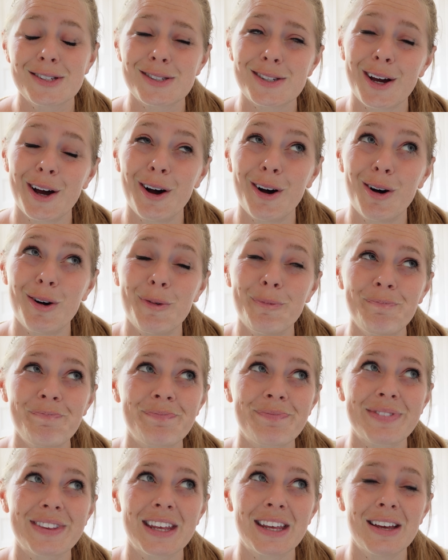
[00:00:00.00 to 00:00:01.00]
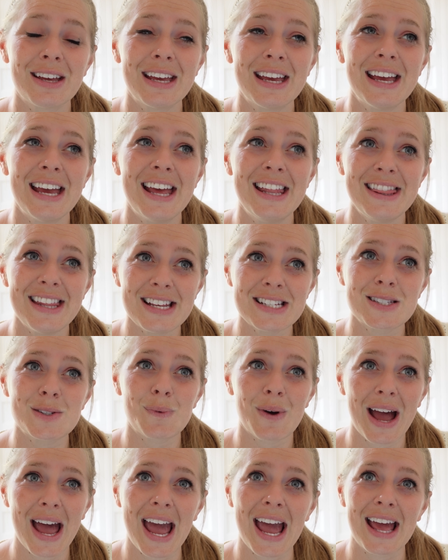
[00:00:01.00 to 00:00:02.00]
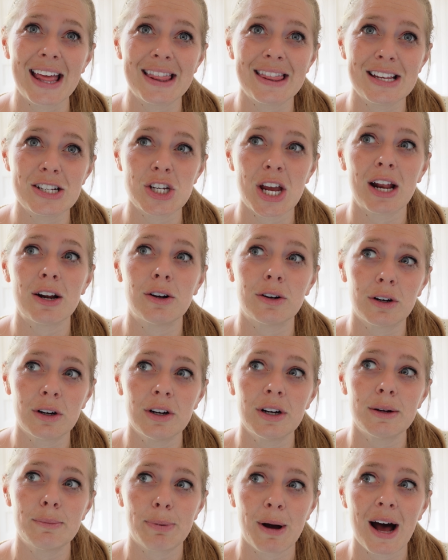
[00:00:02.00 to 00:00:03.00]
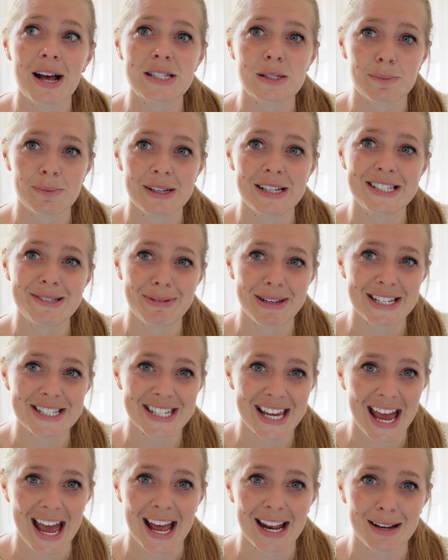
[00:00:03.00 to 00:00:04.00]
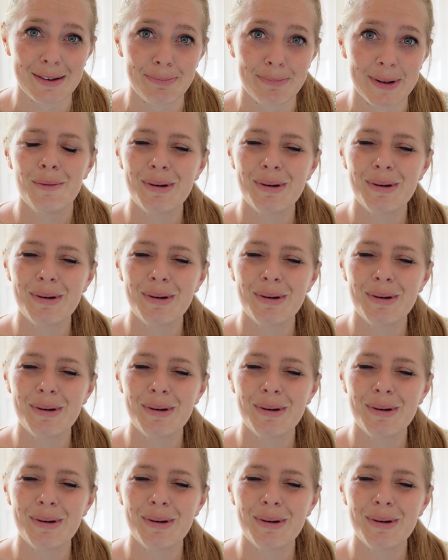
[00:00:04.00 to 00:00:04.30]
So in this way, the channel could possibly be dead,